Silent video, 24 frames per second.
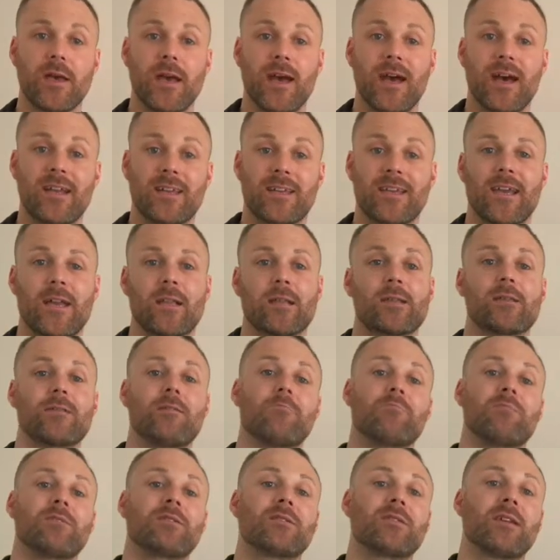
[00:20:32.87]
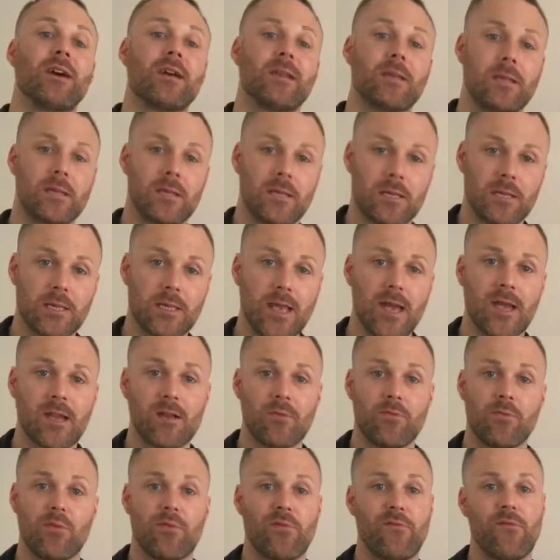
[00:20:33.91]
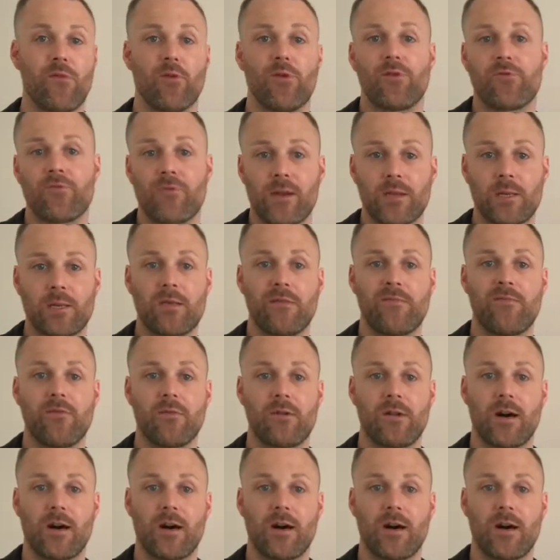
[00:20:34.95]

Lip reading: and again, something that is sustainable for the rest of your